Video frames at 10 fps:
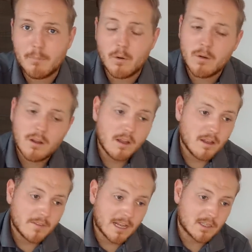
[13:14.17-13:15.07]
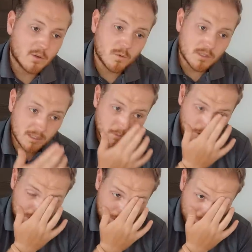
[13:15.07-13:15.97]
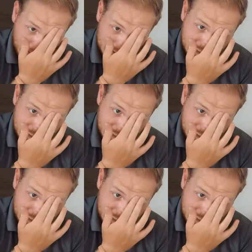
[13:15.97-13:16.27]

But that's always the worst one for that